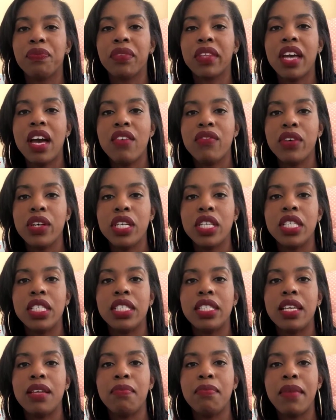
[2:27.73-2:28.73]

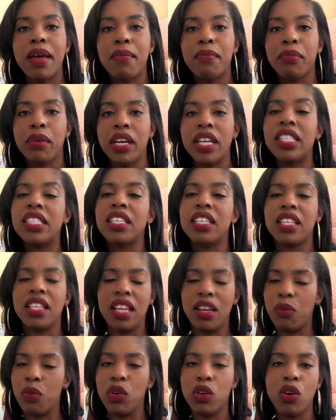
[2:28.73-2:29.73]
covers and membranes, and
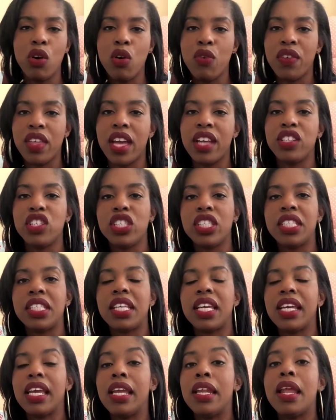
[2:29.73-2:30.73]
we'll go over that in just a
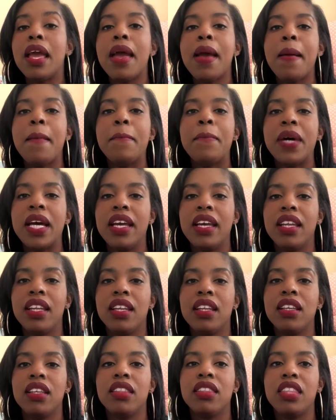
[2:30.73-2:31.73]
second. But
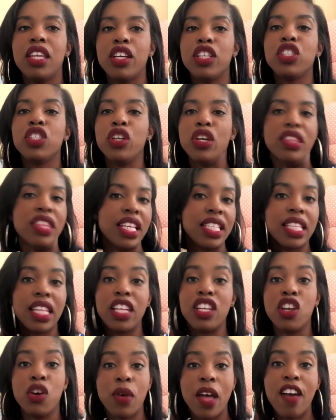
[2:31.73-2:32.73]
there are certain things that they
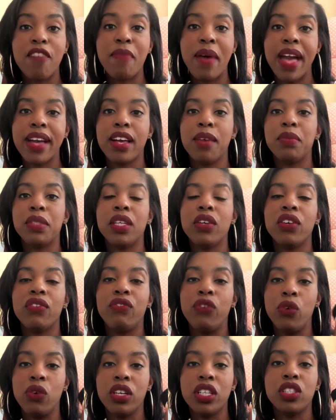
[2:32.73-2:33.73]
don't have backups
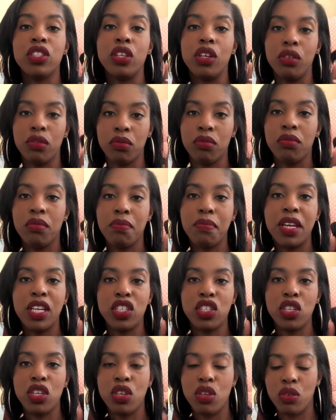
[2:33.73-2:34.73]
for, so make
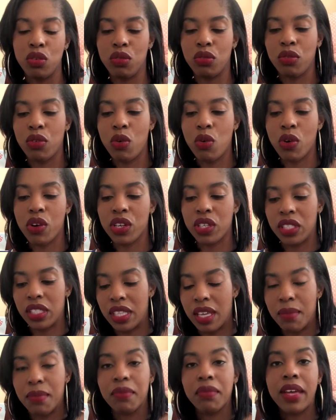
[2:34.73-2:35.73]
sure you order
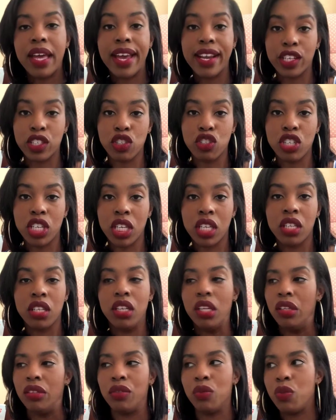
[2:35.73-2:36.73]
some extra
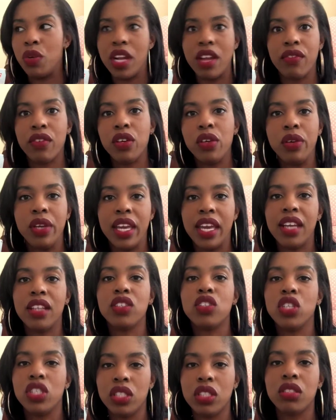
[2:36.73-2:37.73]
whenever you can.
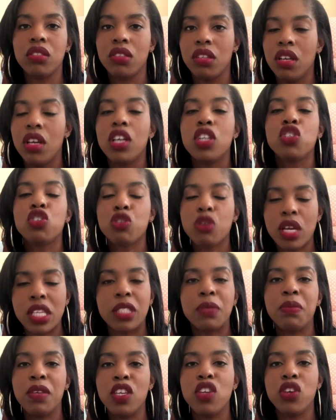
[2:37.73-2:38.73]
Just
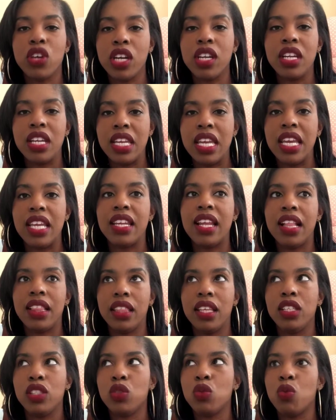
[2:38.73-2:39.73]
trust me, you're gonna need at
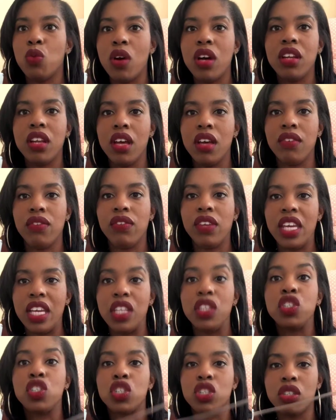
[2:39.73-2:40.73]
least one of
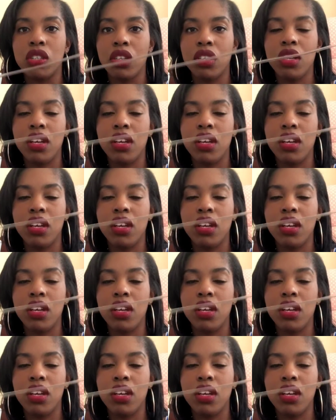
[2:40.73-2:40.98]
each